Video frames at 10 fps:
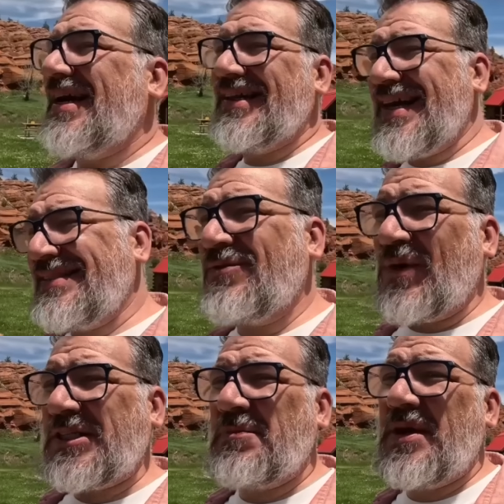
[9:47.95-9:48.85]
And that's a
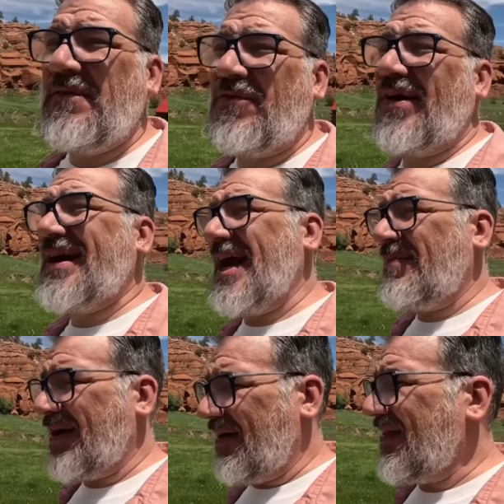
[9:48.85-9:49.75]
recipe for a
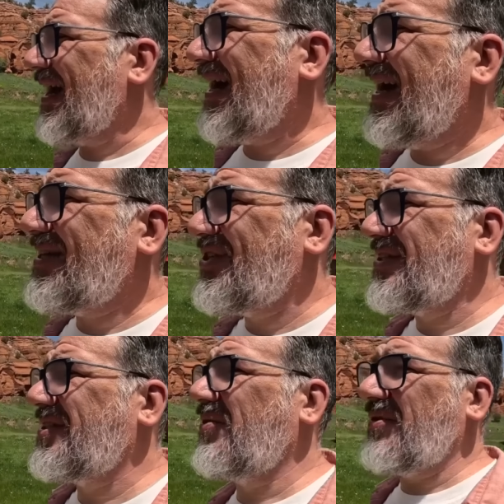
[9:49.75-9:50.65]
campground that I
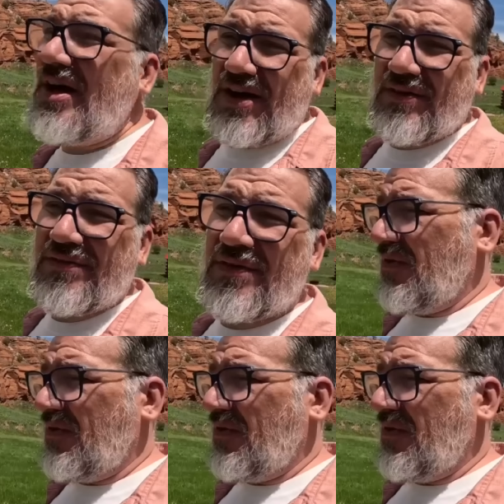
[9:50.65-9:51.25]
just don't love,